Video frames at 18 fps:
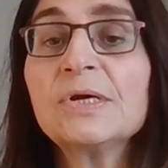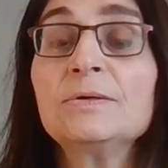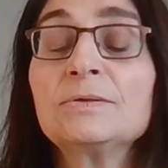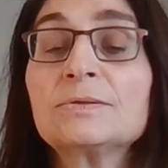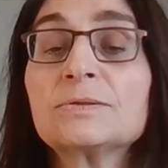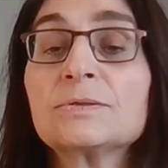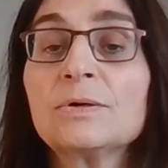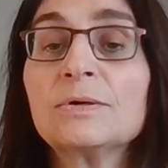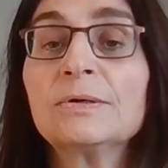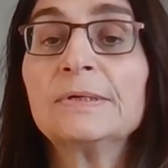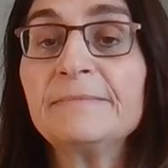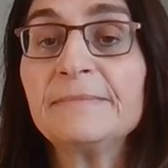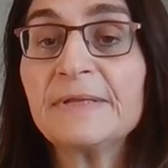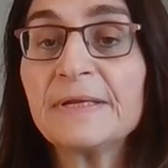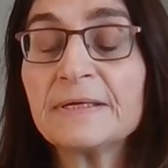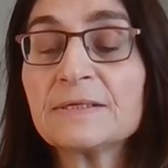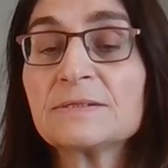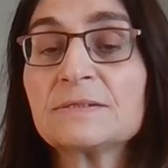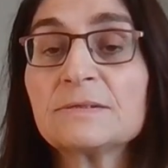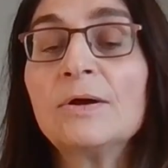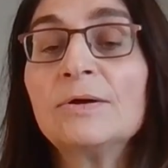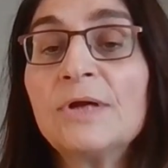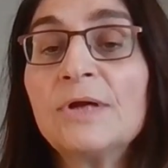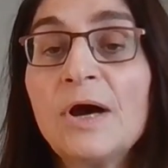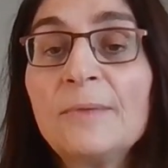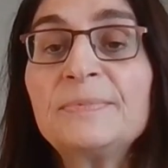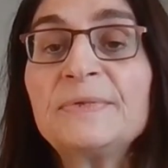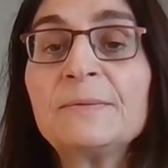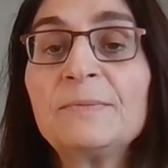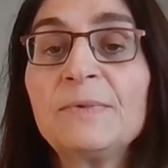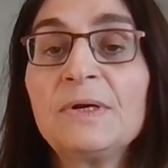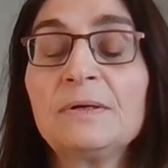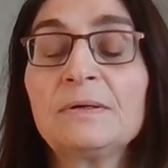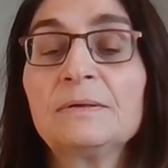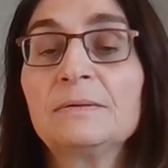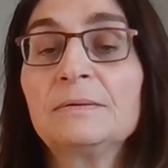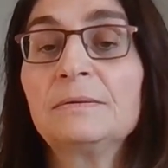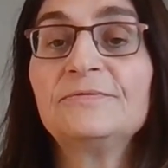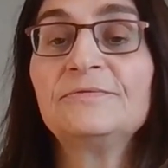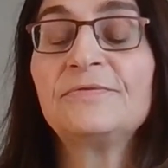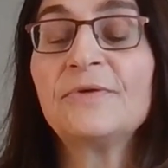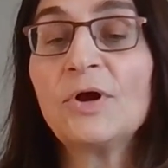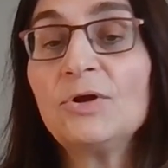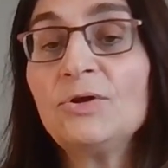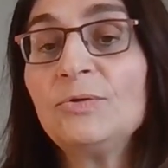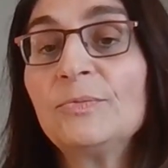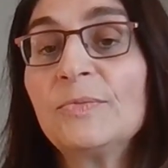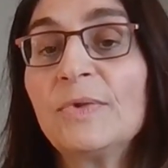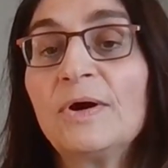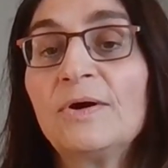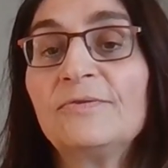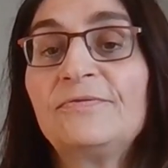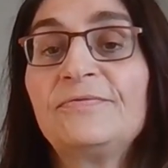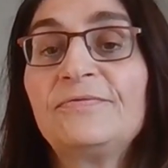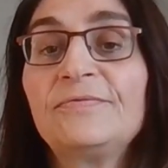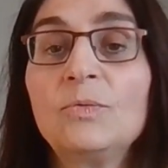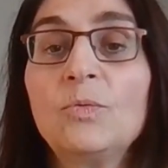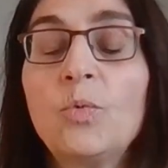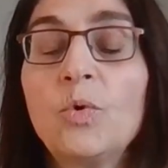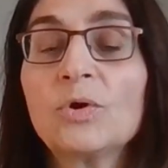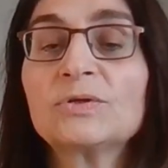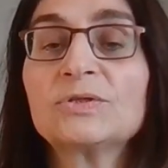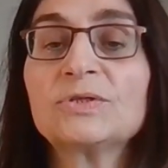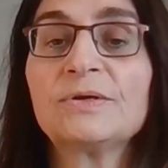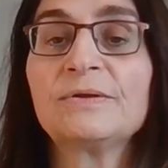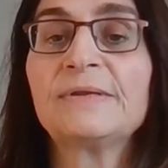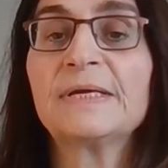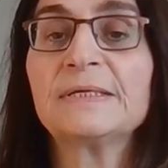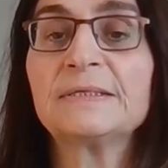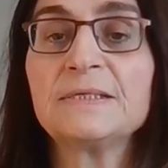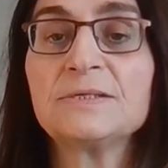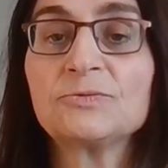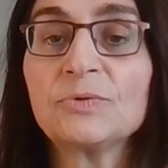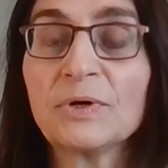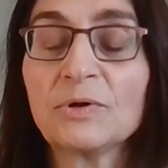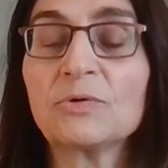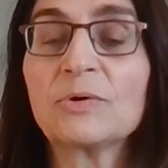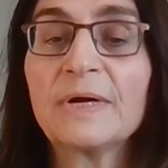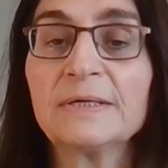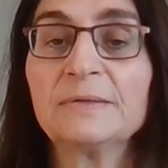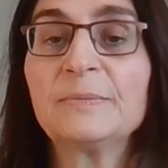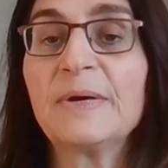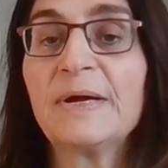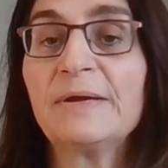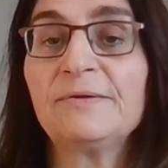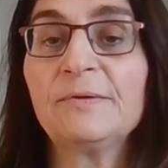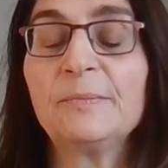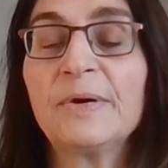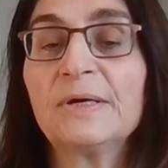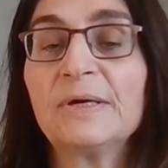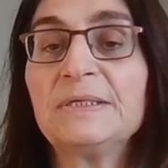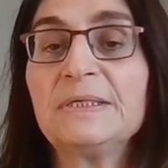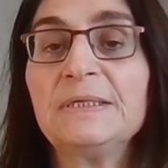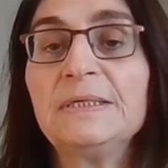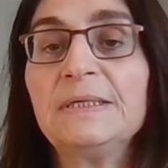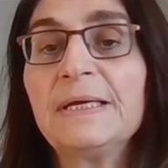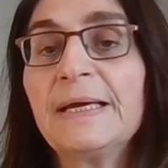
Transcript: So there's an optimal volume of water that is required by the body.